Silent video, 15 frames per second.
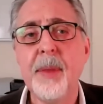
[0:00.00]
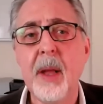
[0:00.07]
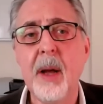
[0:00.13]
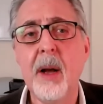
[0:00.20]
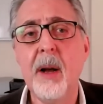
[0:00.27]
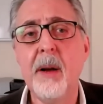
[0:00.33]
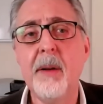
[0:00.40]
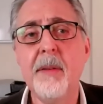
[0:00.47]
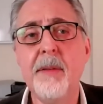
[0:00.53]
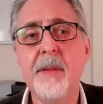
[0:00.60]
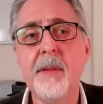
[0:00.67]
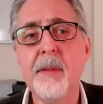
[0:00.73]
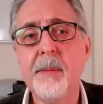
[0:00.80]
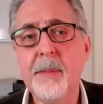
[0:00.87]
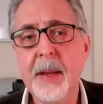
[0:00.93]
of
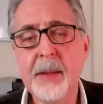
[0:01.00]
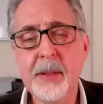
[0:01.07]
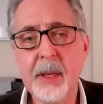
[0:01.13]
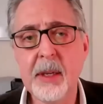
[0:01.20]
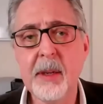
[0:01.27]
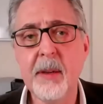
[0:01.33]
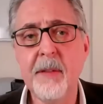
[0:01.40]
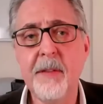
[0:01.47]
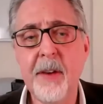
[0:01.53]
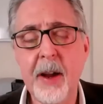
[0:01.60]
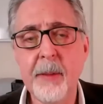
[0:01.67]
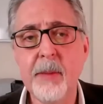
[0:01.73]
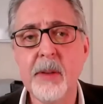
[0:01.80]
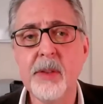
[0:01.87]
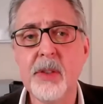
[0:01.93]
basic
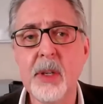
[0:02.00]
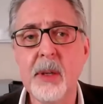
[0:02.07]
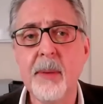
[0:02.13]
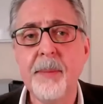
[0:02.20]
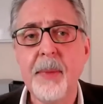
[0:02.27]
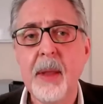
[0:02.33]
vibrancy.